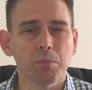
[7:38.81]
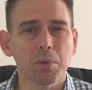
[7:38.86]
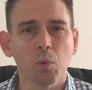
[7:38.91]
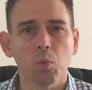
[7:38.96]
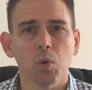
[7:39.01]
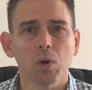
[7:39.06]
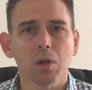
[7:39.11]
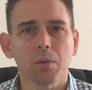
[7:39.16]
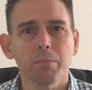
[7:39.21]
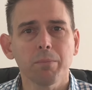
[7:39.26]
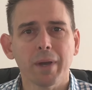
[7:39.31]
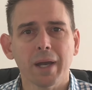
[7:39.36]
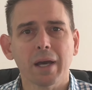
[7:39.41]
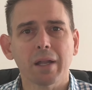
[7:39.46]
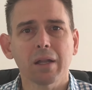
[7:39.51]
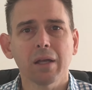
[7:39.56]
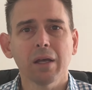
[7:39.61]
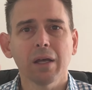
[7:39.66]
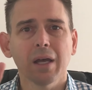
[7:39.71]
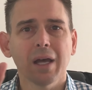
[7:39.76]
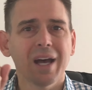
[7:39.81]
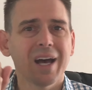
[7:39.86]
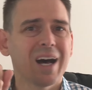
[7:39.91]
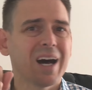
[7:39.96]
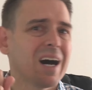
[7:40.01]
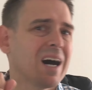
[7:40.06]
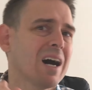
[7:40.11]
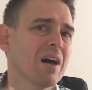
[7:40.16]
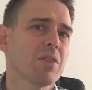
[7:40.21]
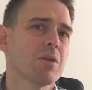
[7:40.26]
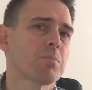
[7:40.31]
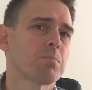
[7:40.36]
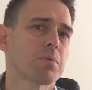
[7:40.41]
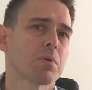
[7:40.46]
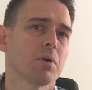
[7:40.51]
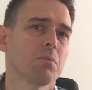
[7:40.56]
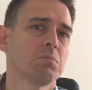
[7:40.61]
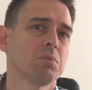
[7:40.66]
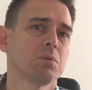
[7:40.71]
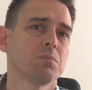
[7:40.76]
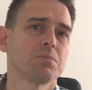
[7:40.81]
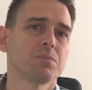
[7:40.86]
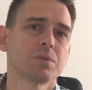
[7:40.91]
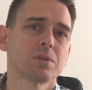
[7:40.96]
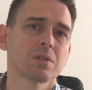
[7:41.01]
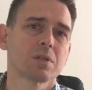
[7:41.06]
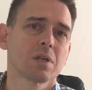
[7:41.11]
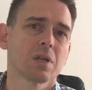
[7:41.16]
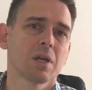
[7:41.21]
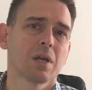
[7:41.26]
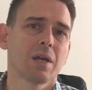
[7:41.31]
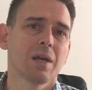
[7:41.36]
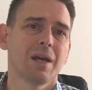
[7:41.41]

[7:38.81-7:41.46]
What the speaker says: But what about other problems?